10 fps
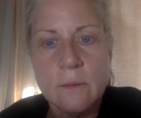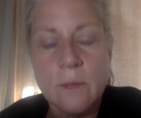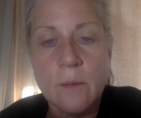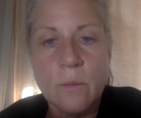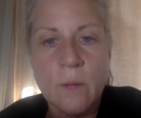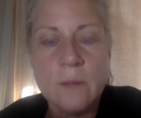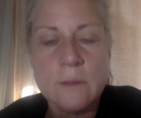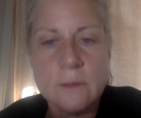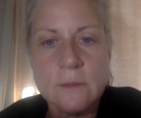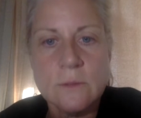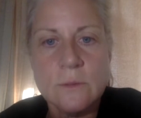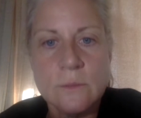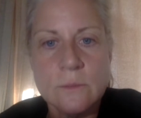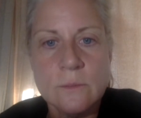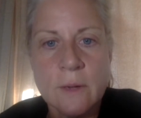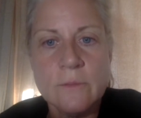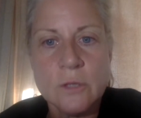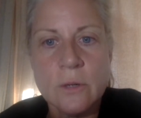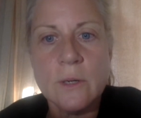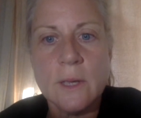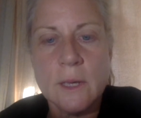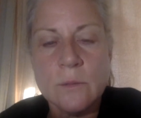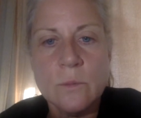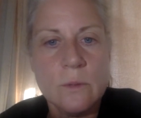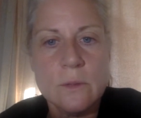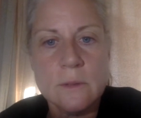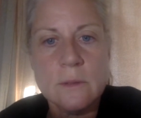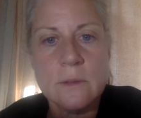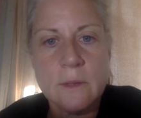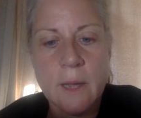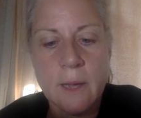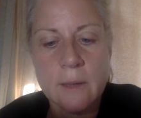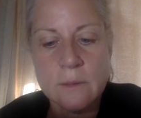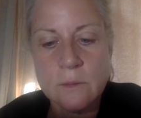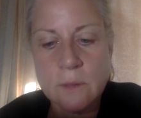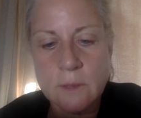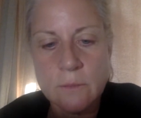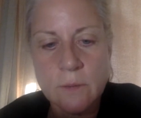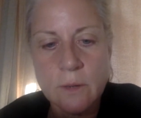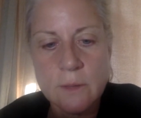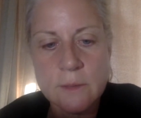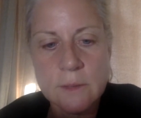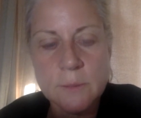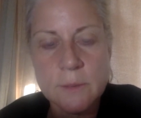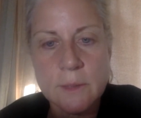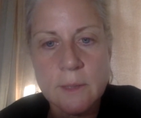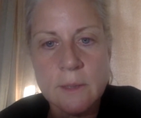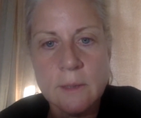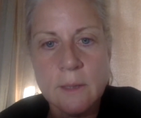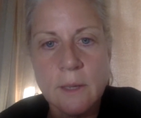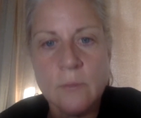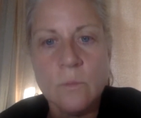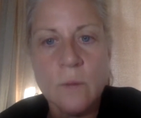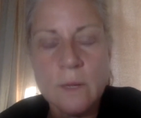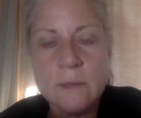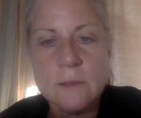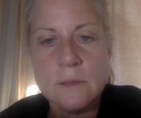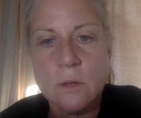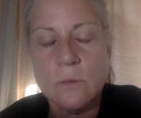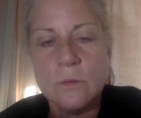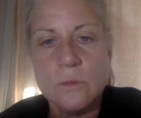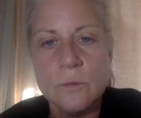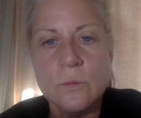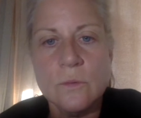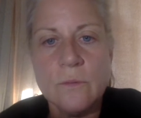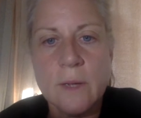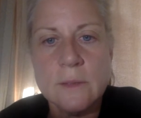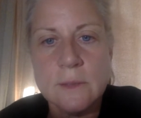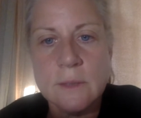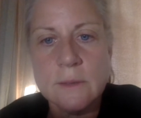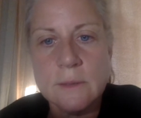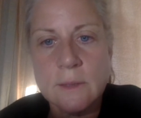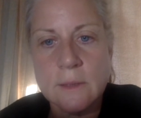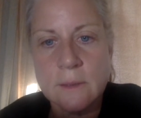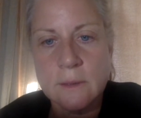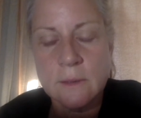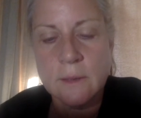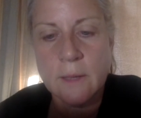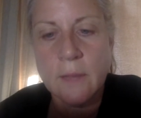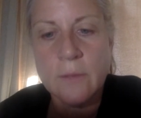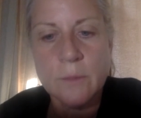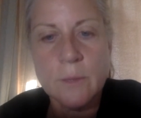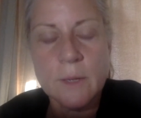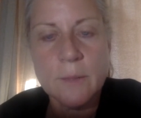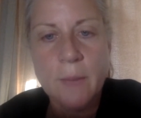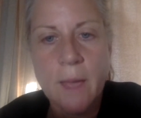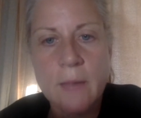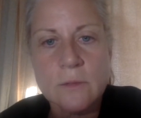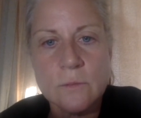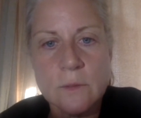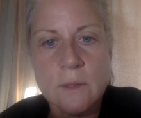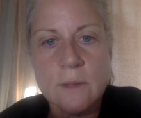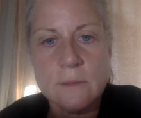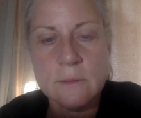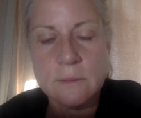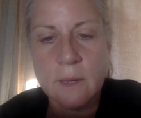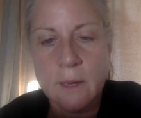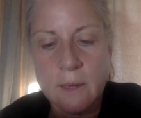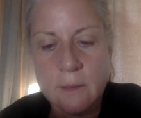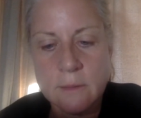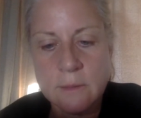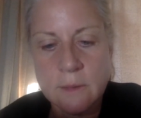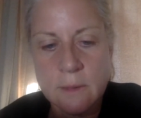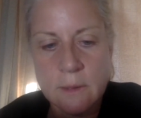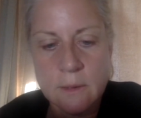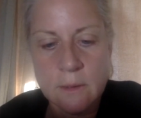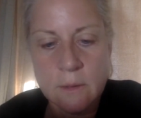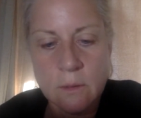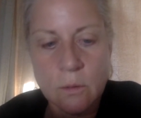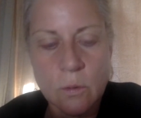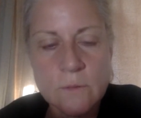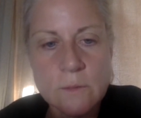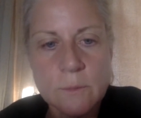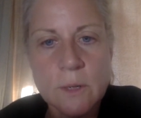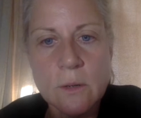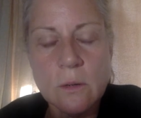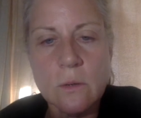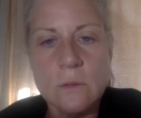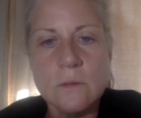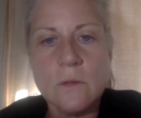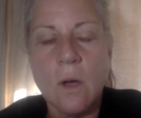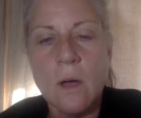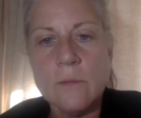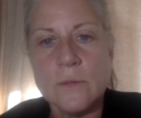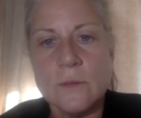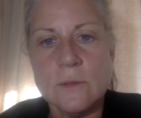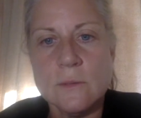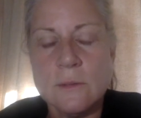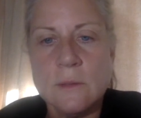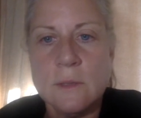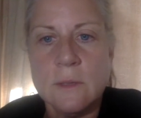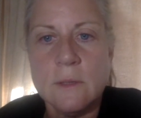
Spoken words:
they're turning inward and looking very deeply and wanting to know the truth of identity. And there are many paths for this. And A Course in Miracles offers